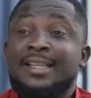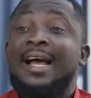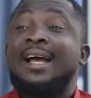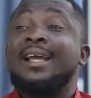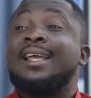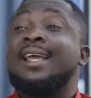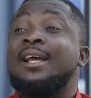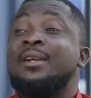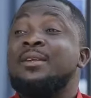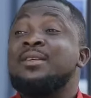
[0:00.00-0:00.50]

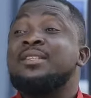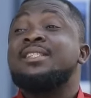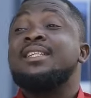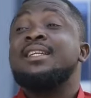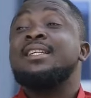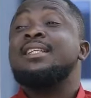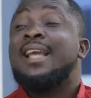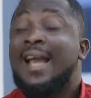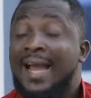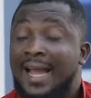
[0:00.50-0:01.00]
That girl you
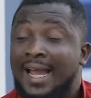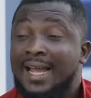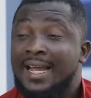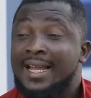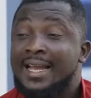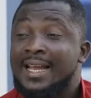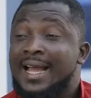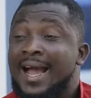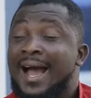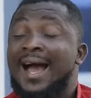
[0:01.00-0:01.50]
see there,
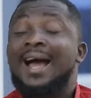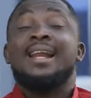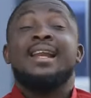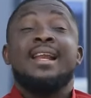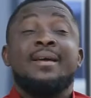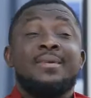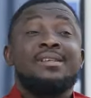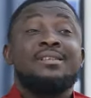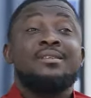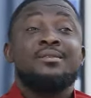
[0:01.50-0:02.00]
her
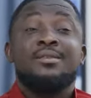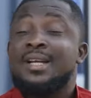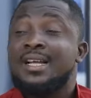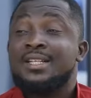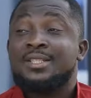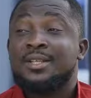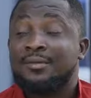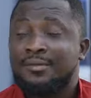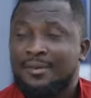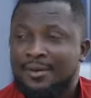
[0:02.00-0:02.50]
name is
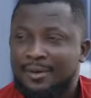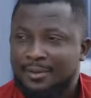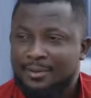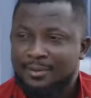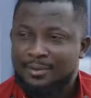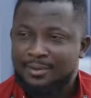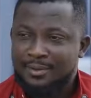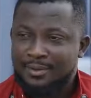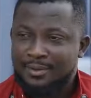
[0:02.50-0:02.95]
Goodness of God.